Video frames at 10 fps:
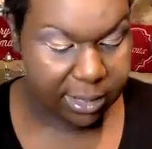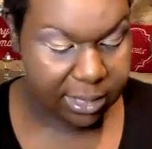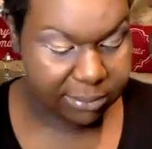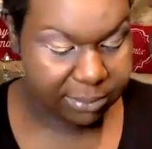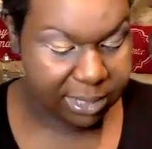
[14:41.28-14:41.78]

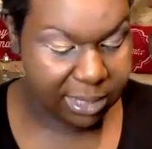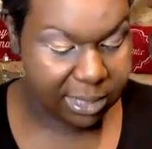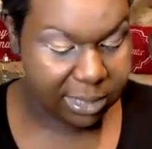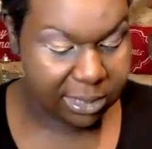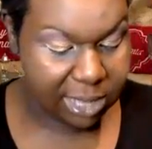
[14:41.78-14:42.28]
Let's blend
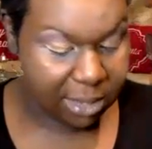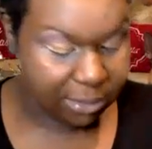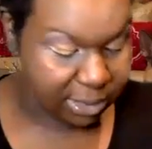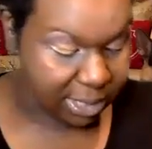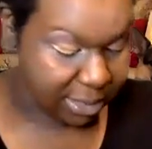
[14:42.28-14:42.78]
this all
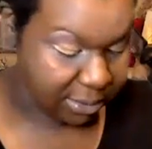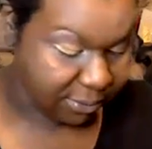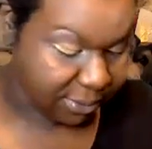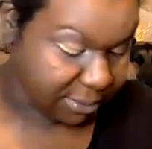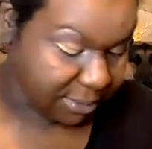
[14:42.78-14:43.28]
together.
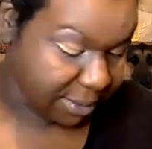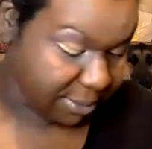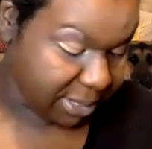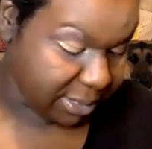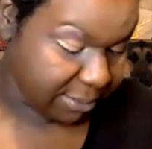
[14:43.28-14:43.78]
Where's my
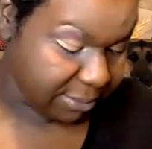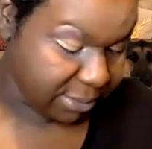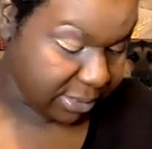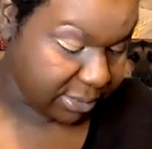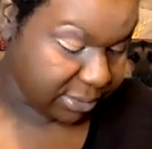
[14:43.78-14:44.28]
blending
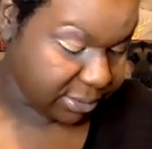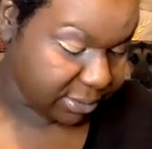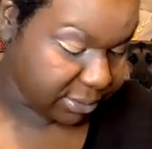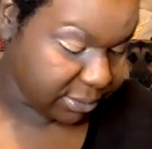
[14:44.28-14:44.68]
brush?